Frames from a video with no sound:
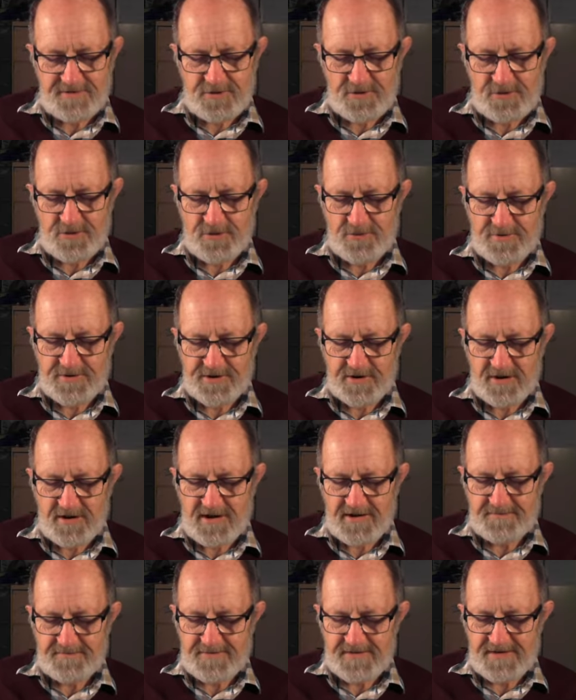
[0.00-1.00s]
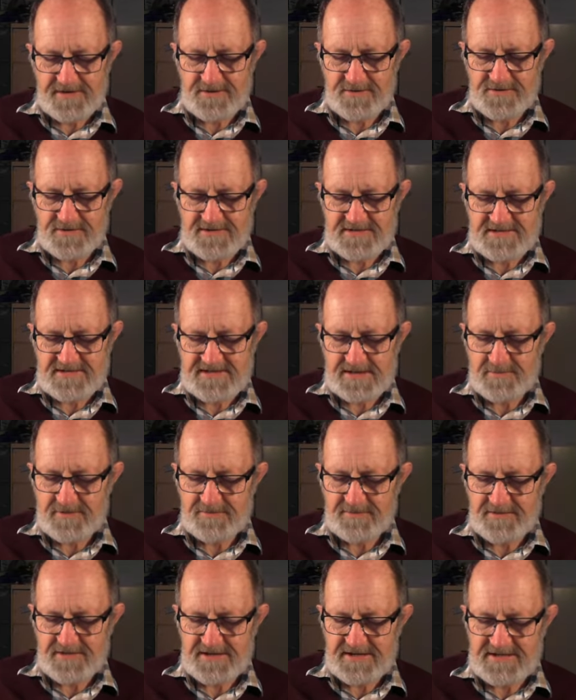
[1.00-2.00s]
you and I feel that some
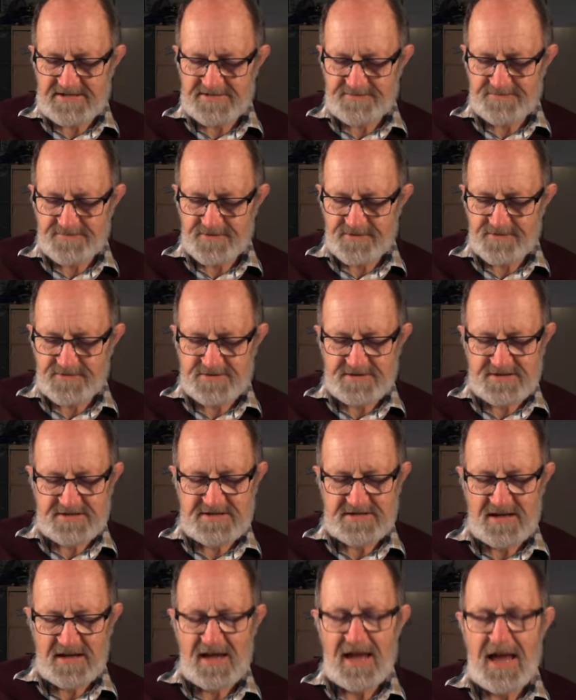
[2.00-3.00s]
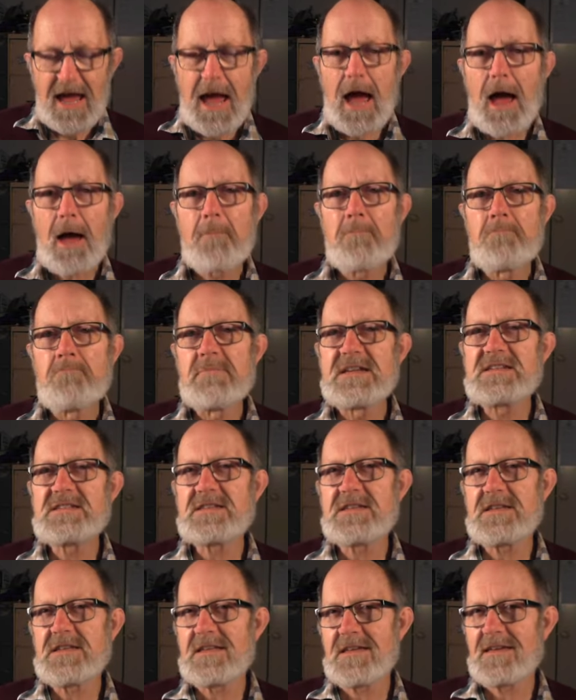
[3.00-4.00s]
of these fruits are
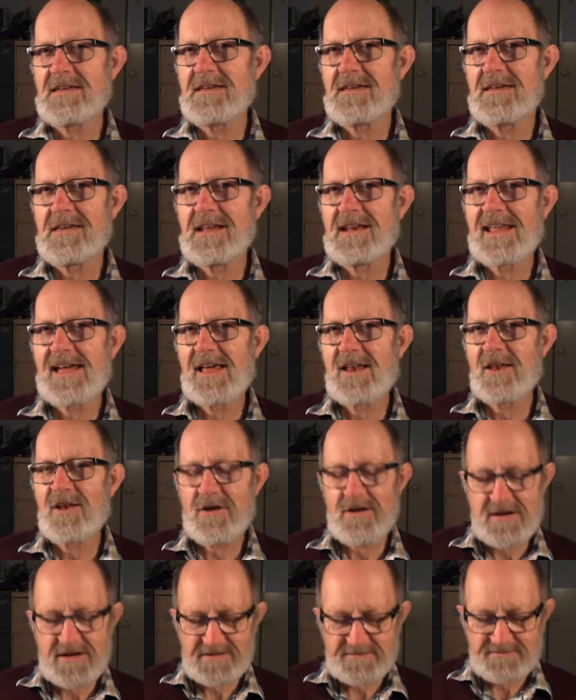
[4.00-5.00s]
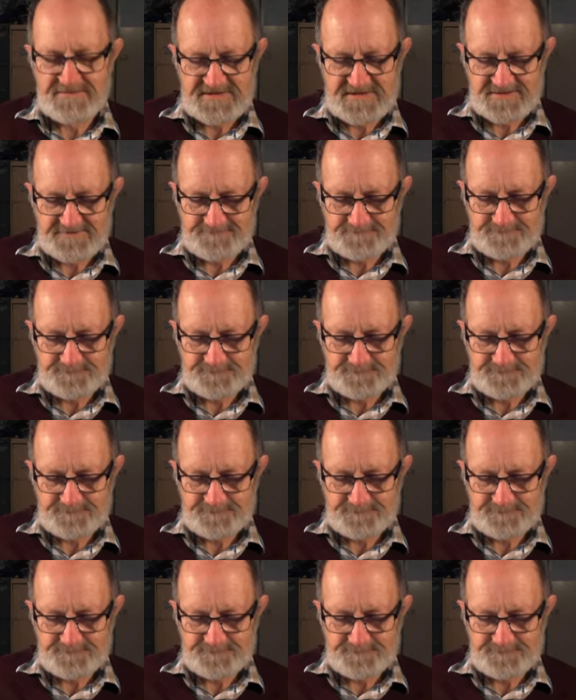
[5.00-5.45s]
missing in our lives.